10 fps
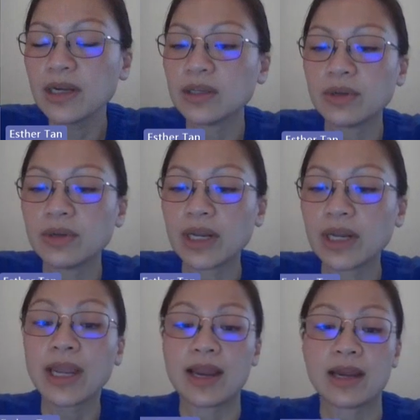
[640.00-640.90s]
that you can
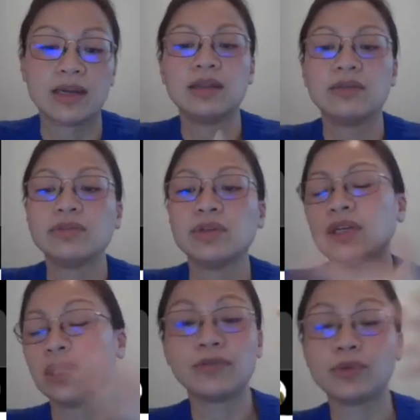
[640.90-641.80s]
look at if
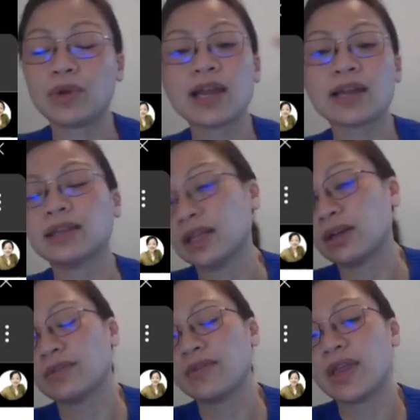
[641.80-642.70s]
you can't
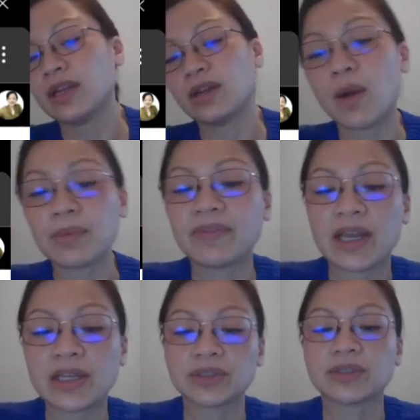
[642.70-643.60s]
think of any common
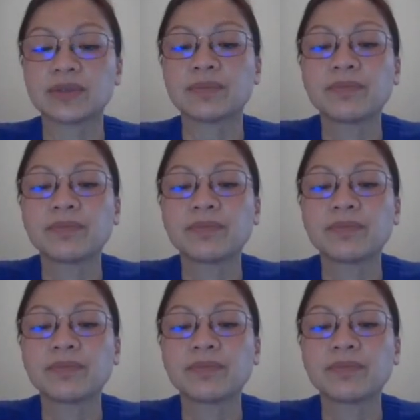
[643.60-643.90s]
factors.